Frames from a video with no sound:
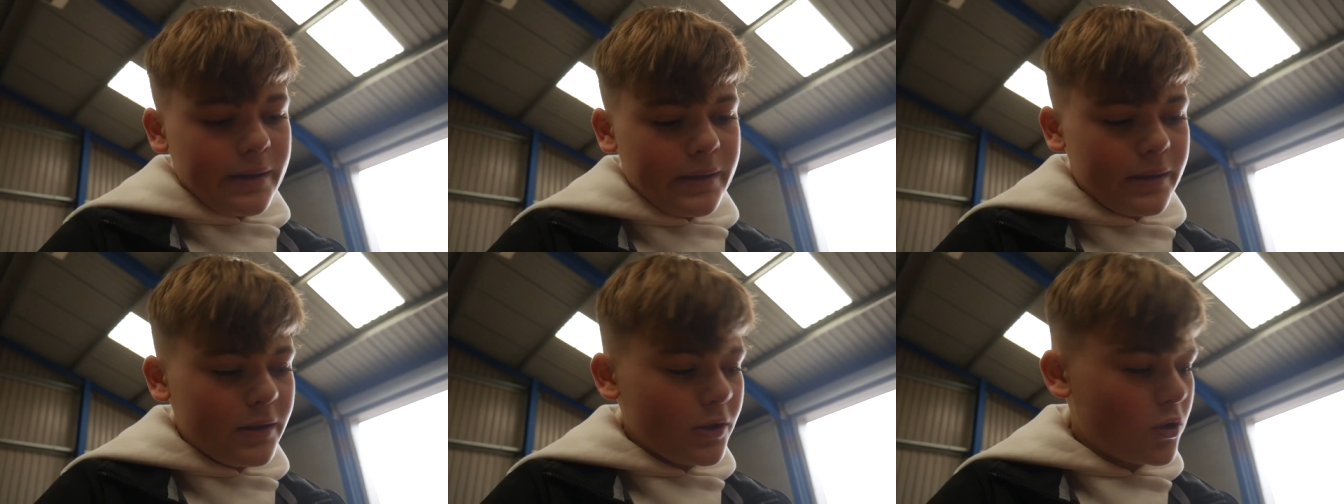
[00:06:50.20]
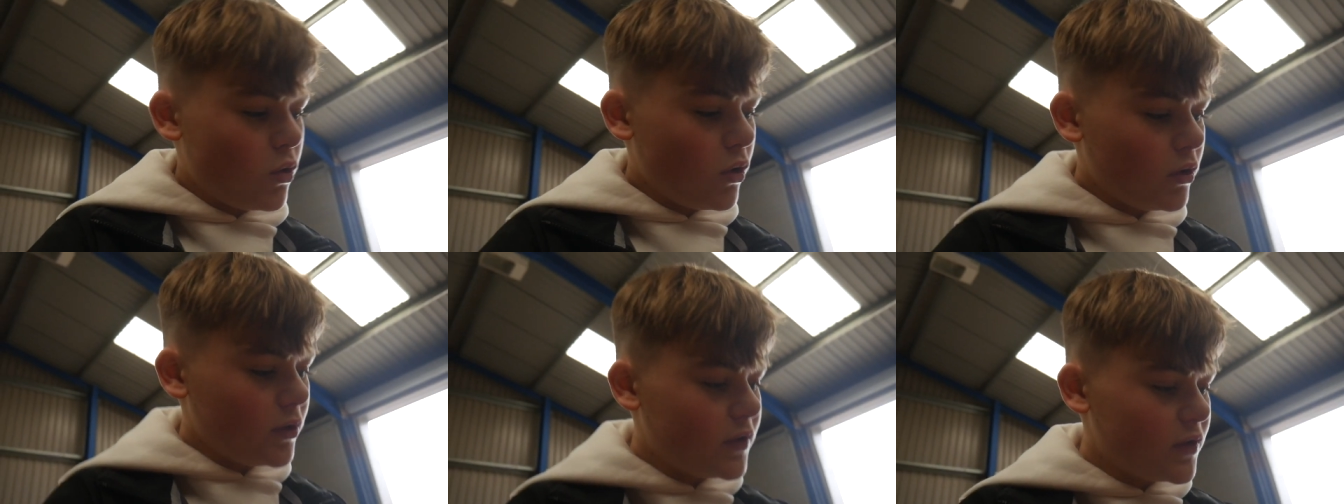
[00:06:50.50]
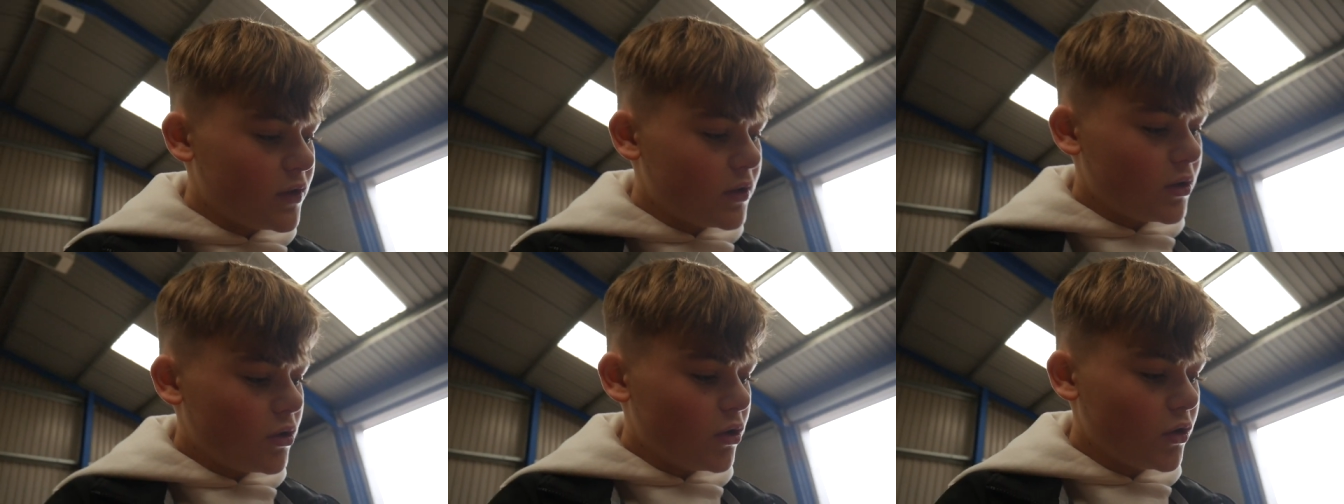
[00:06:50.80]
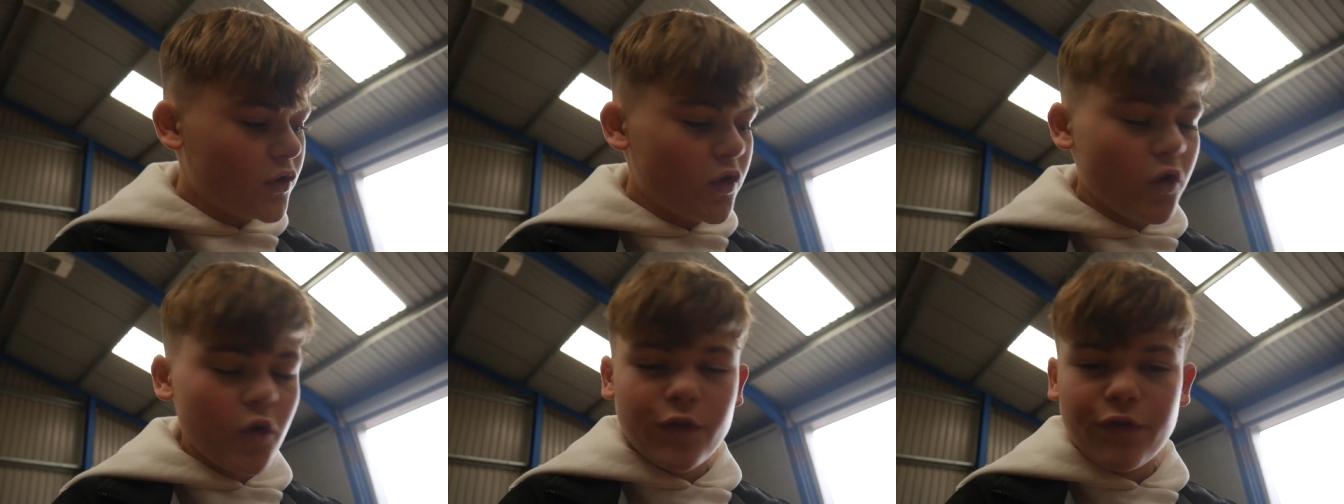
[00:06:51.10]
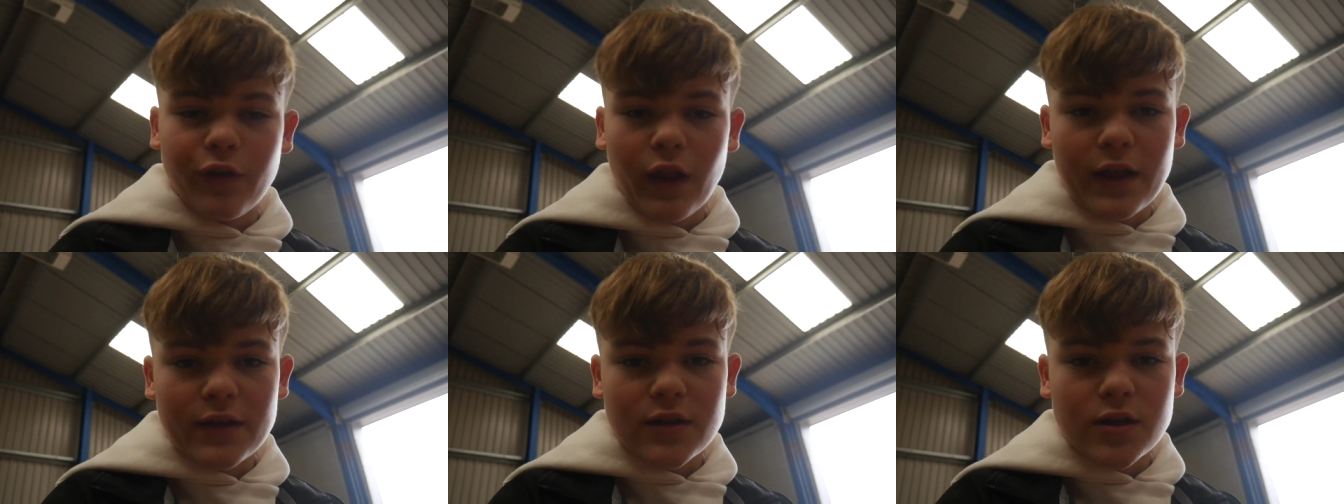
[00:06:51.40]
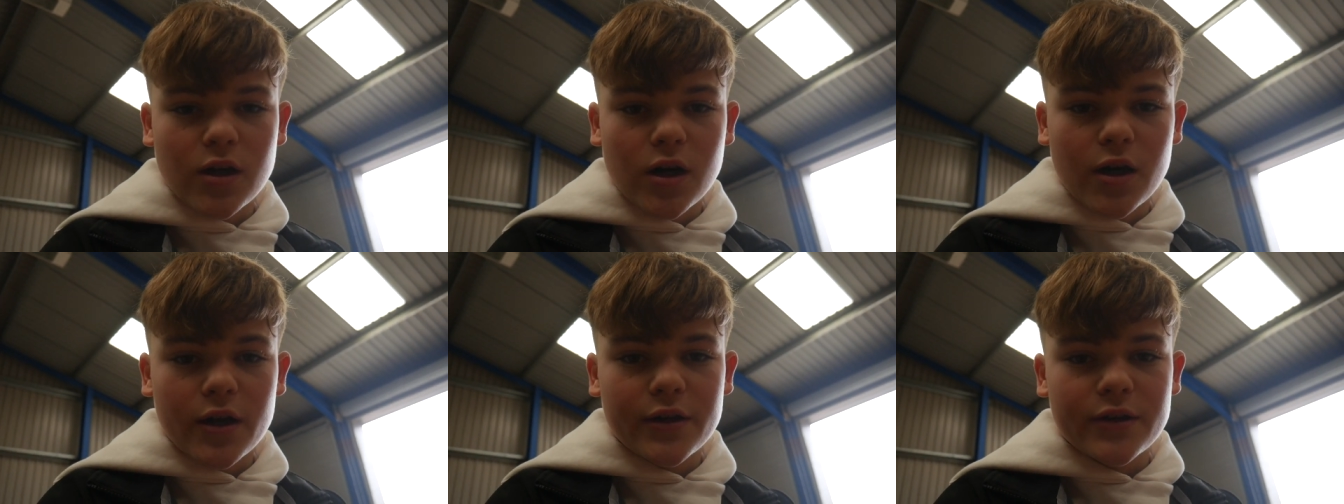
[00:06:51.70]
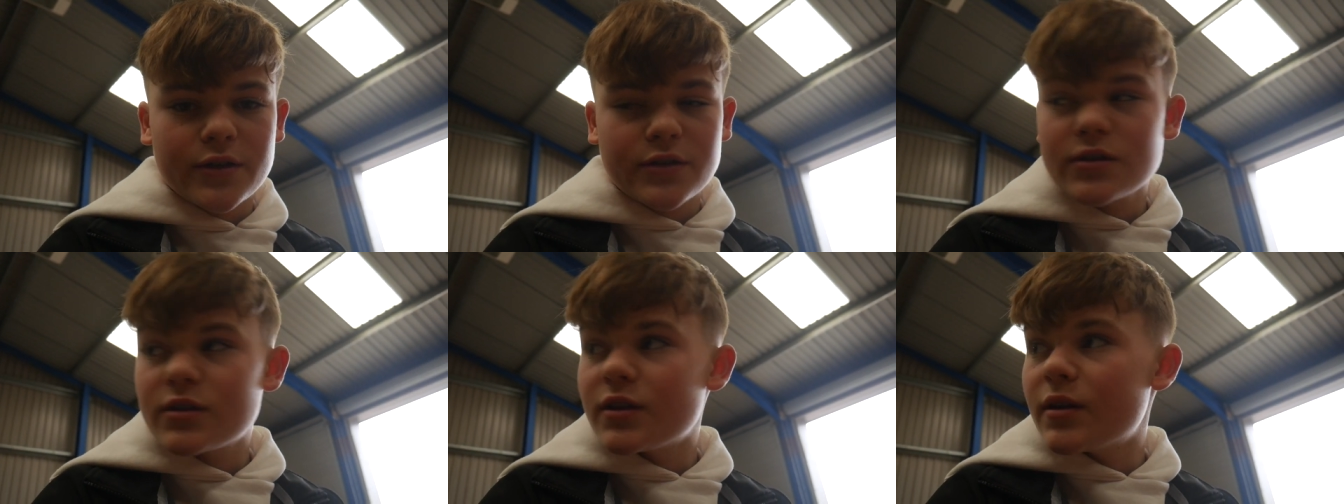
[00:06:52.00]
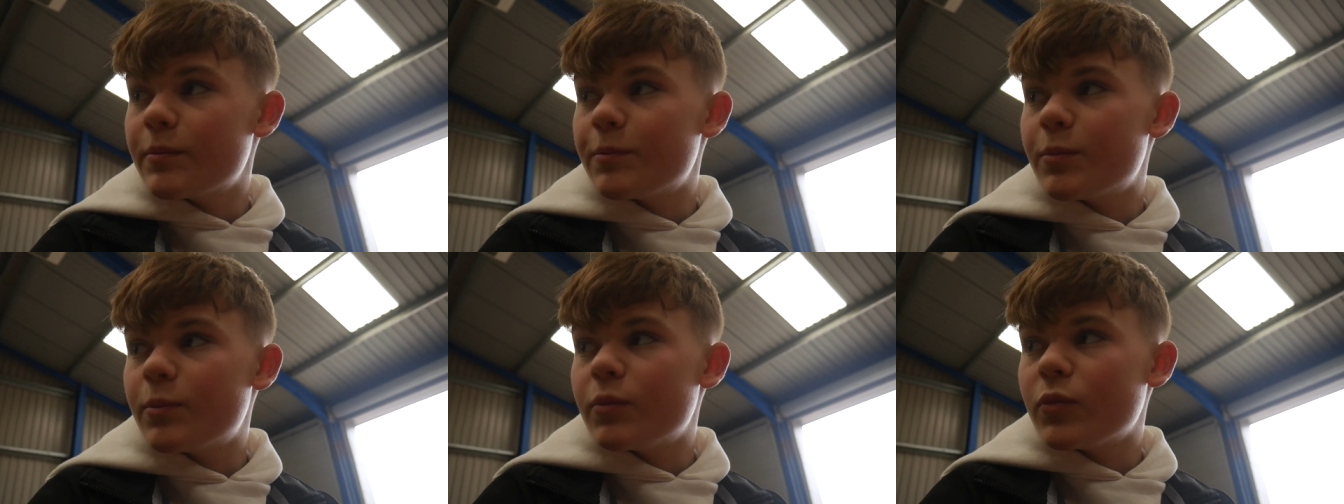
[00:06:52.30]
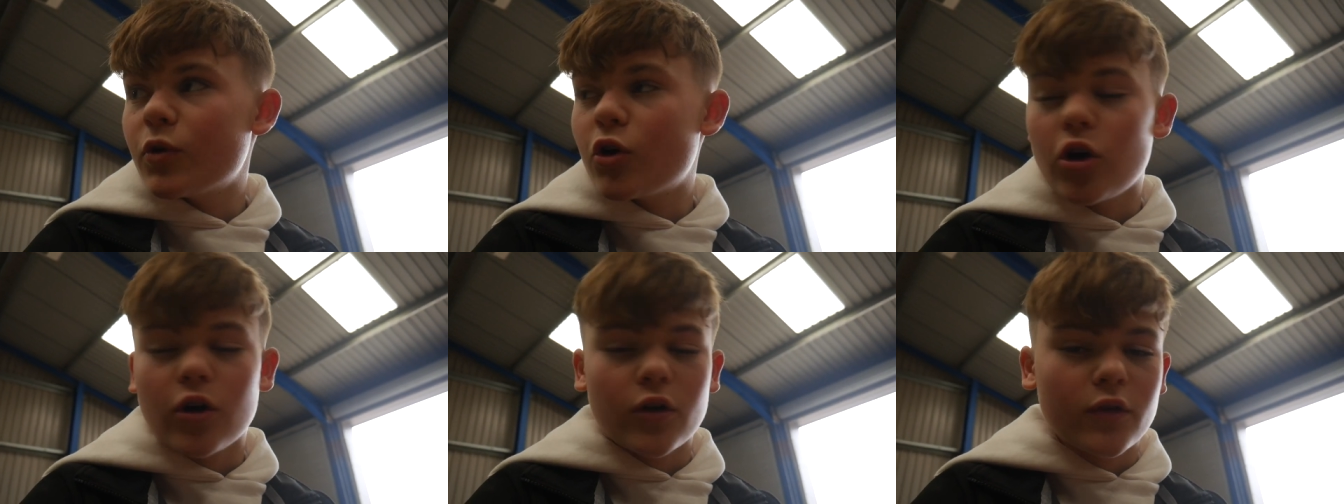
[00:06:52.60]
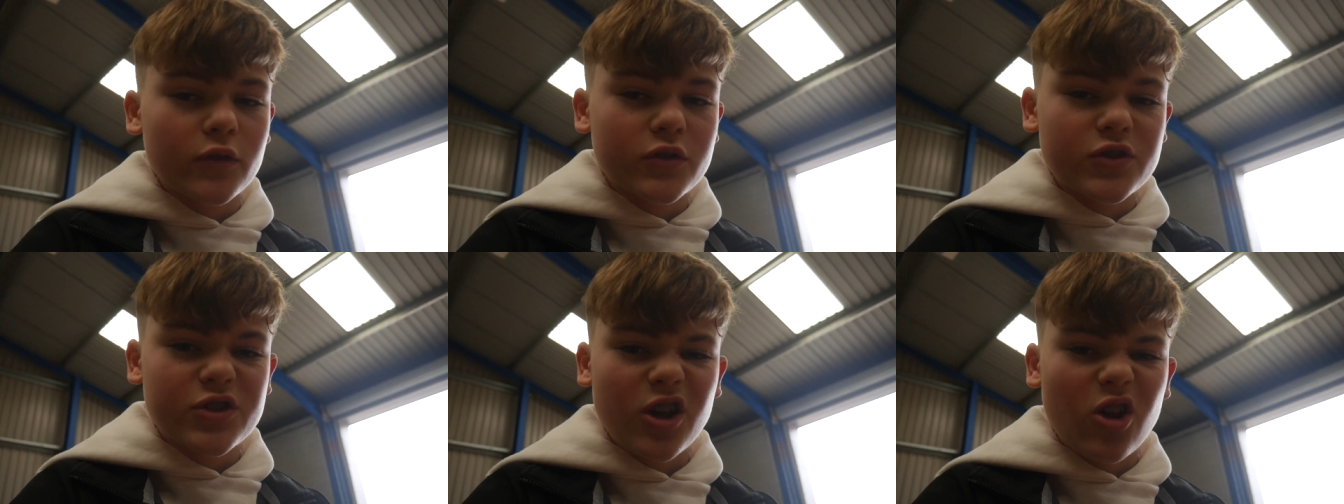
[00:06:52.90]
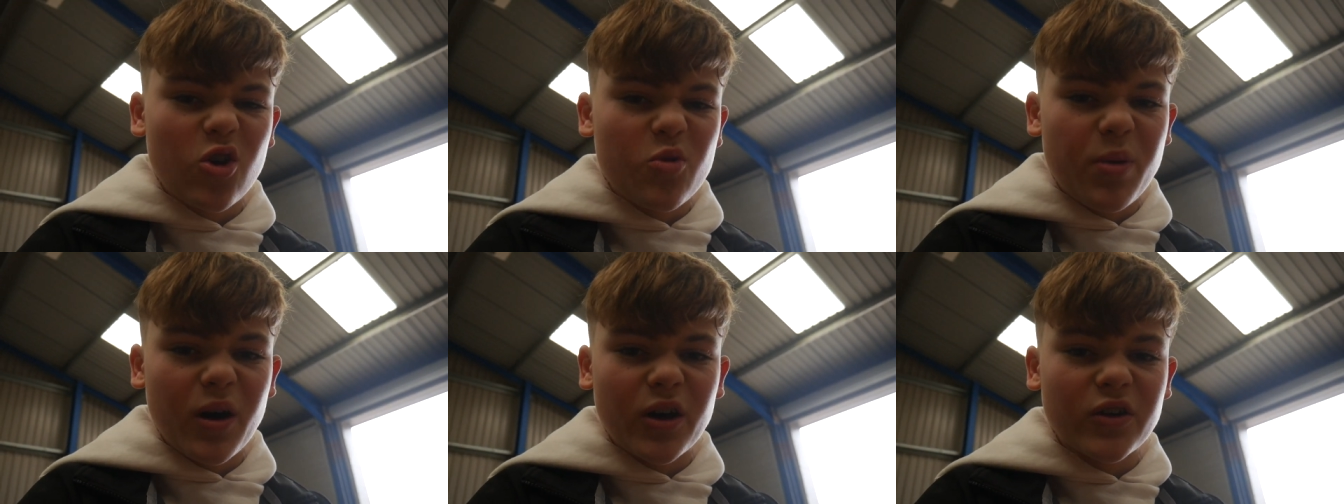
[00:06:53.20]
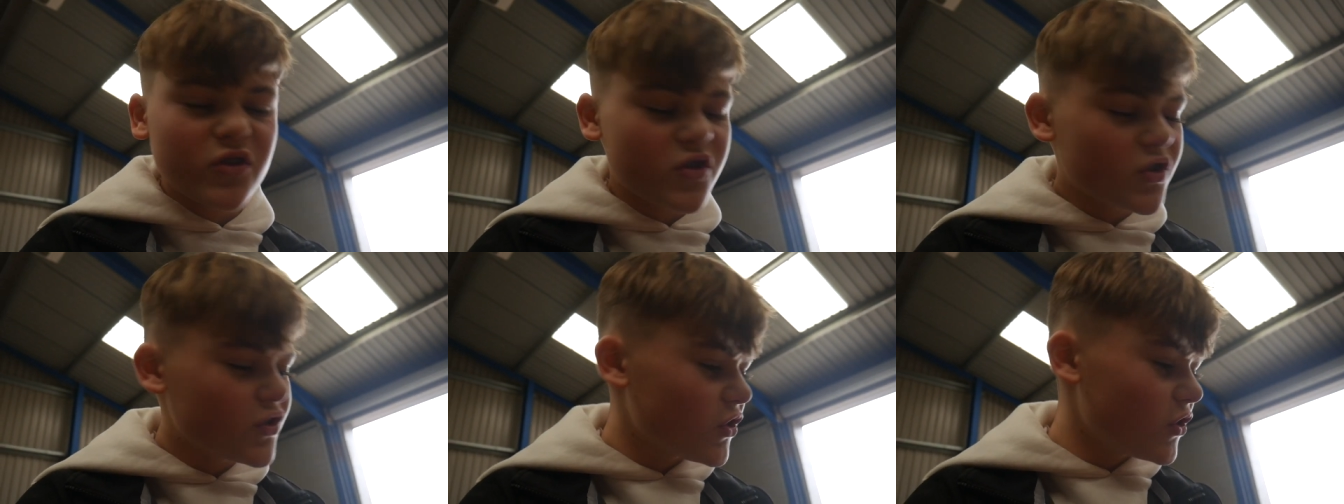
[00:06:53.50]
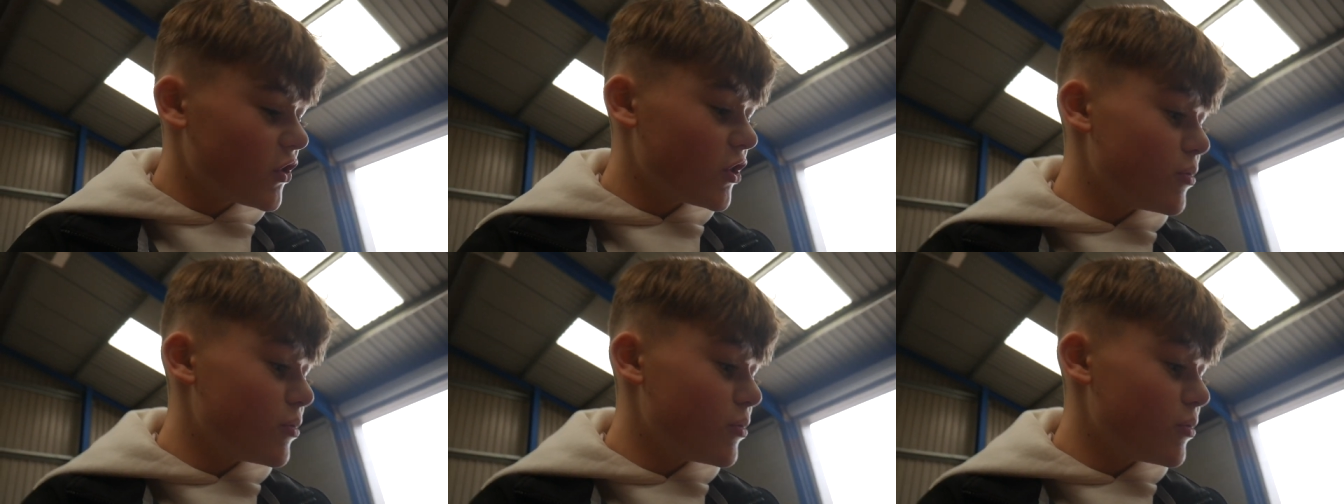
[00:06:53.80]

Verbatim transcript: The quad's got two flat tyres, they've got slow punches on